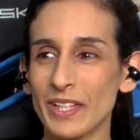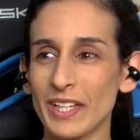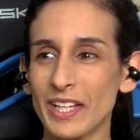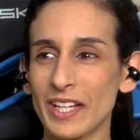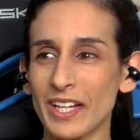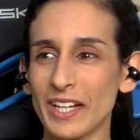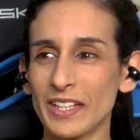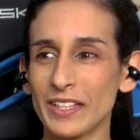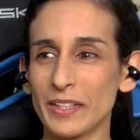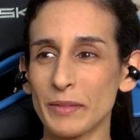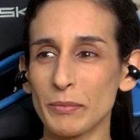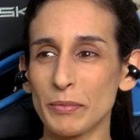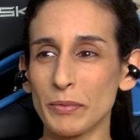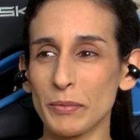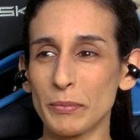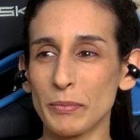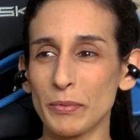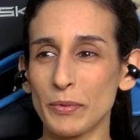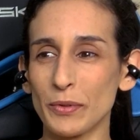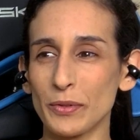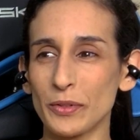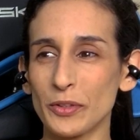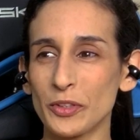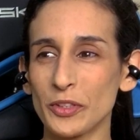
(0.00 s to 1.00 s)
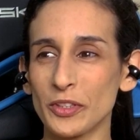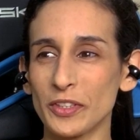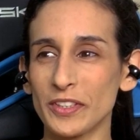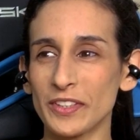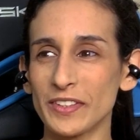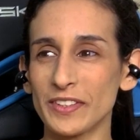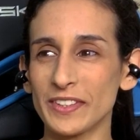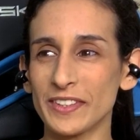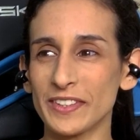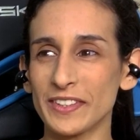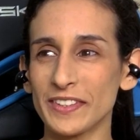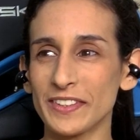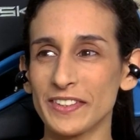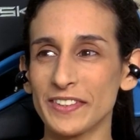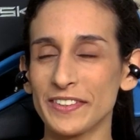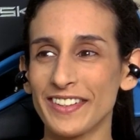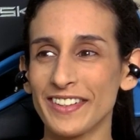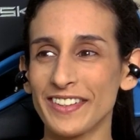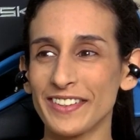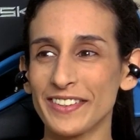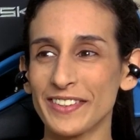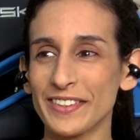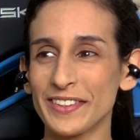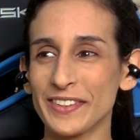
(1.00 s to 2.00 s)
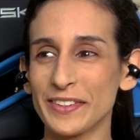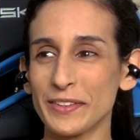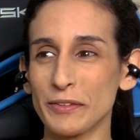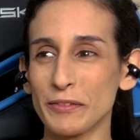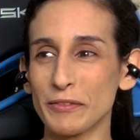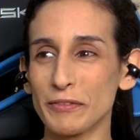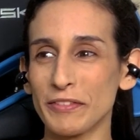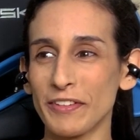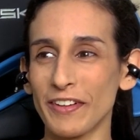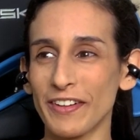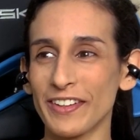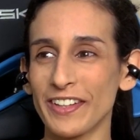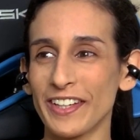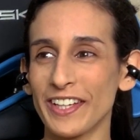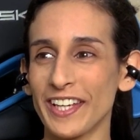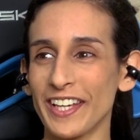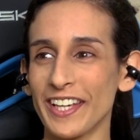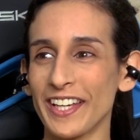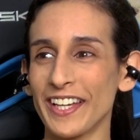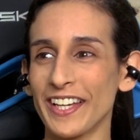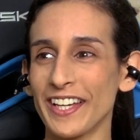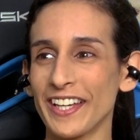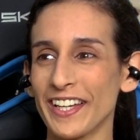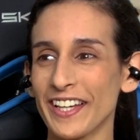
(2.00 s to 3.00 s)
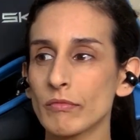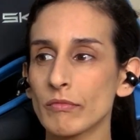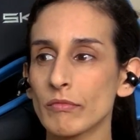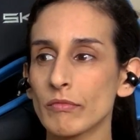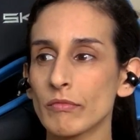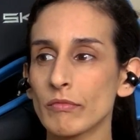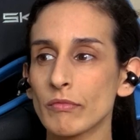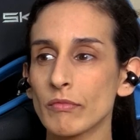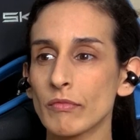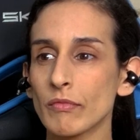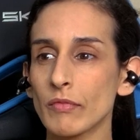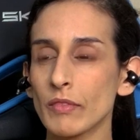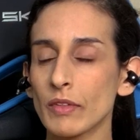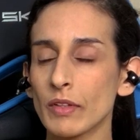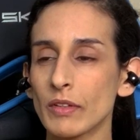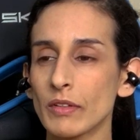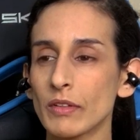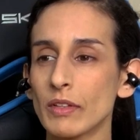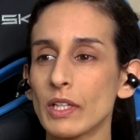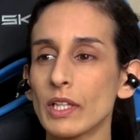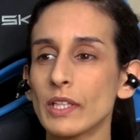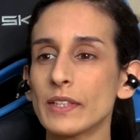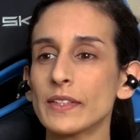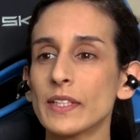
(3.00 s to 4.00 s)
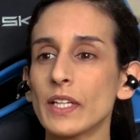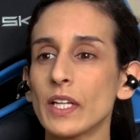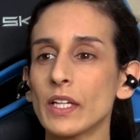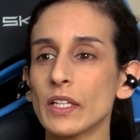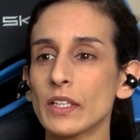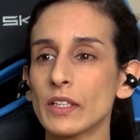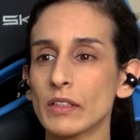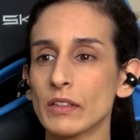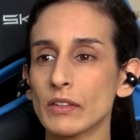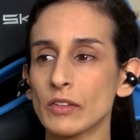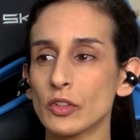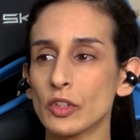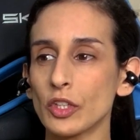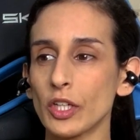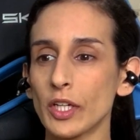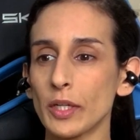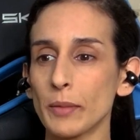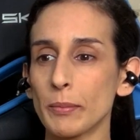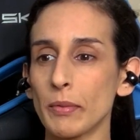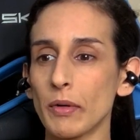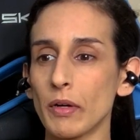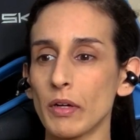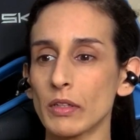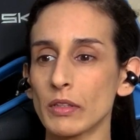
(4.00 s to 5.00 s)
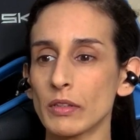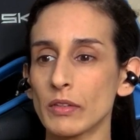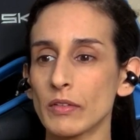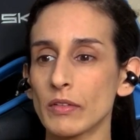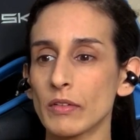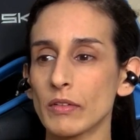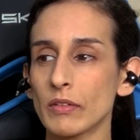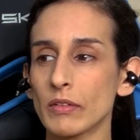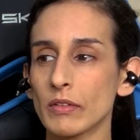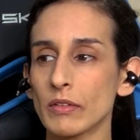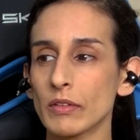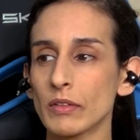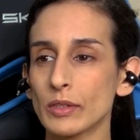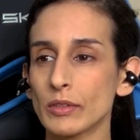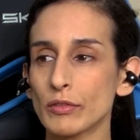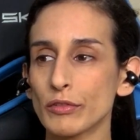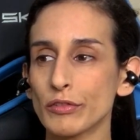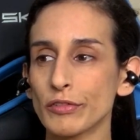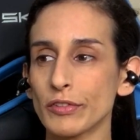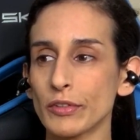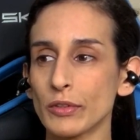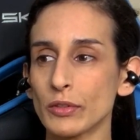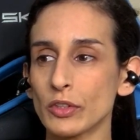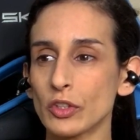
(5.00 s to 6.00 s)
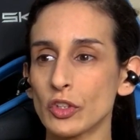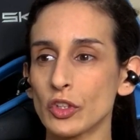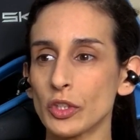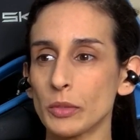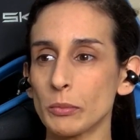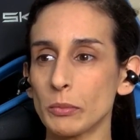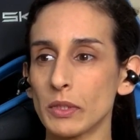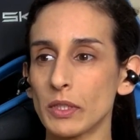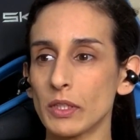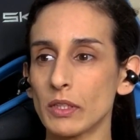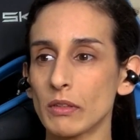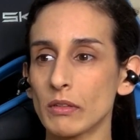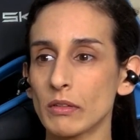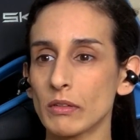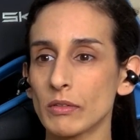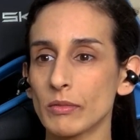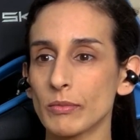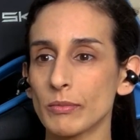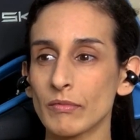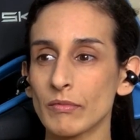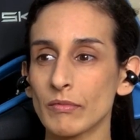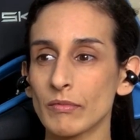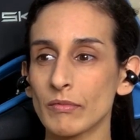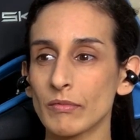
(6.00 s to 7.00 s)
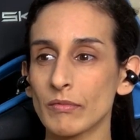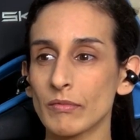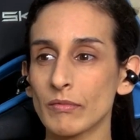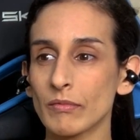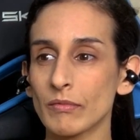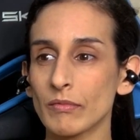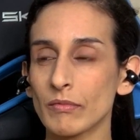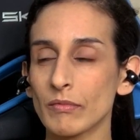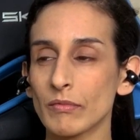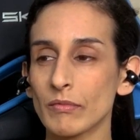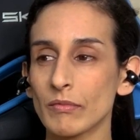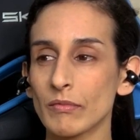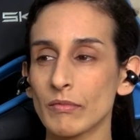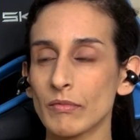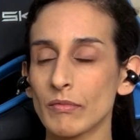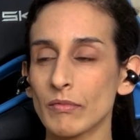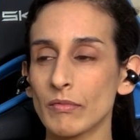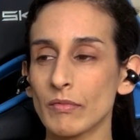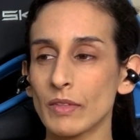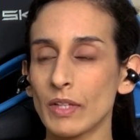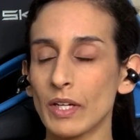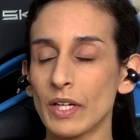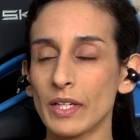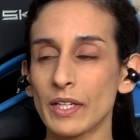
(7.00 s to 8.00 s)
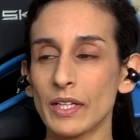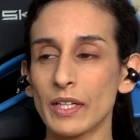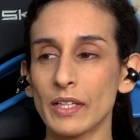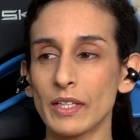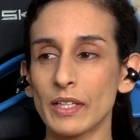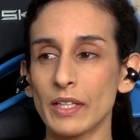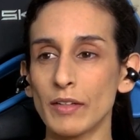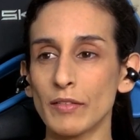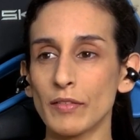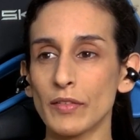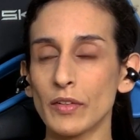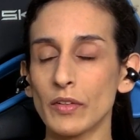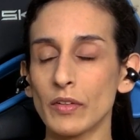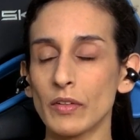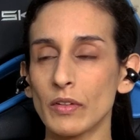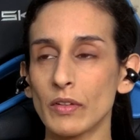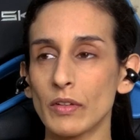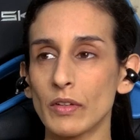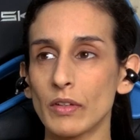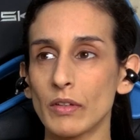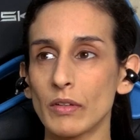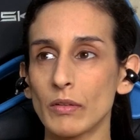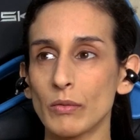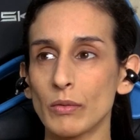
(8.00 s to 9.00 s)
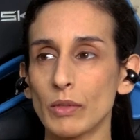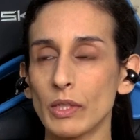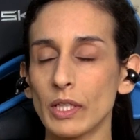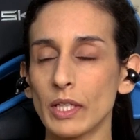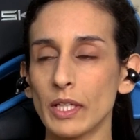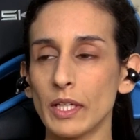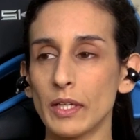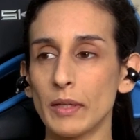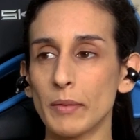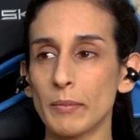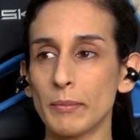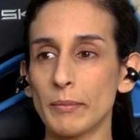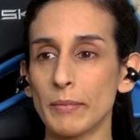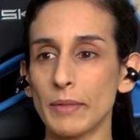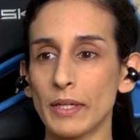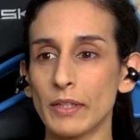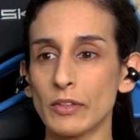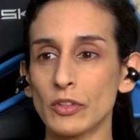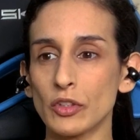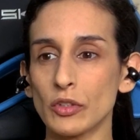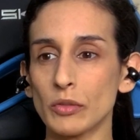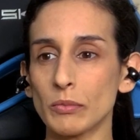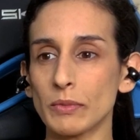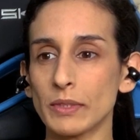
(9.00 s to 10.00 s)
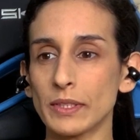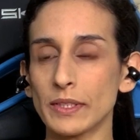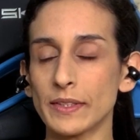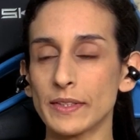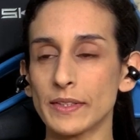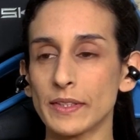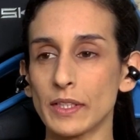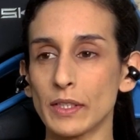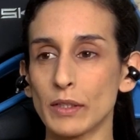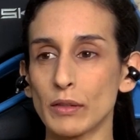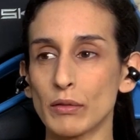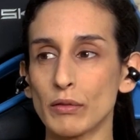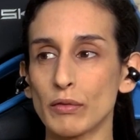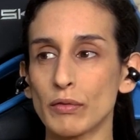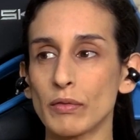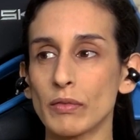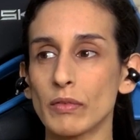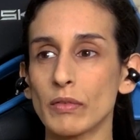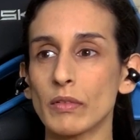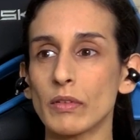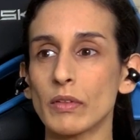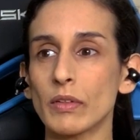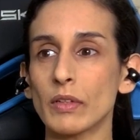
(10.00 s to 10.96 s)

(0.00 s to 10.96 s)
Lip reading: God, the proportions are so funky. That's like jackpot for Jimmy. I can never really imagine myself